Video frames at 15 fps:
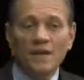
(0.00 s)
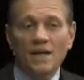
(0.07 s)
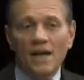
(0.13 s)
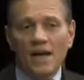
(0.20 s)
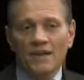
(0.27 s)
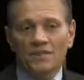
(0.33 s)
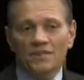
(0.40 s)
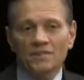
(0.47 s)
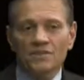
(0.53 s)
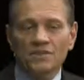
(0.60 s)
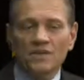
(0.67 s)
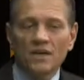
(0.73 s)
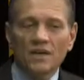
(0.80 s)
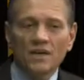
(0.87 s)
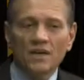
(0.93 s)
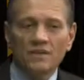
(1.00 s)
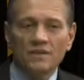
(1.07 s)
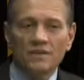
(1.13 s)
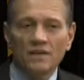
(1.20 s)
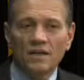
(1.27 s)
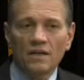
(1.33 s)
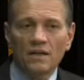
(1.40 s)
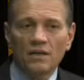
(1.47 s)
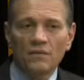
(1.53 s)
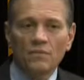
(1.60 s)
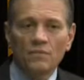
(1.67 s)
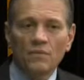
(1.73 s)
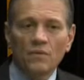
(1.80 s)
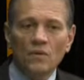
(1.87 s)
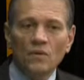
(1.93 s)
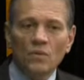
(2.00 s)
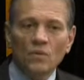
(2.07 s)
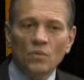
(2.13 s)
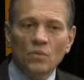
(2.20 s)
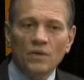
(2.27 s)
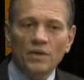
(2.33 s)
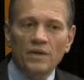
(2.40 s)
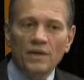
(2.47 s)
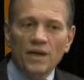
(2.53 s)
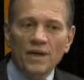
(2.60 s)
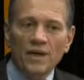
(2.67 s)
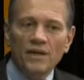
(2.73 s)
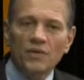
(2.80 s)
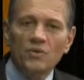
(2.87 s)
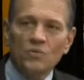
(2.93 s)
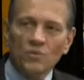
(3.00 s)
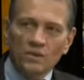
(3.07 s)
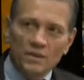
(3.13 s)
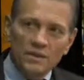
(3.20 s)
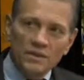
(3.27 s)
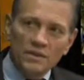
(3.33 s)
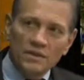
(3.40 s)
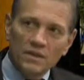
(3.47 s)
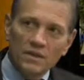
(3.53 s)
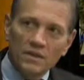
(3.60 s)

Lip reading: As an aside, we annually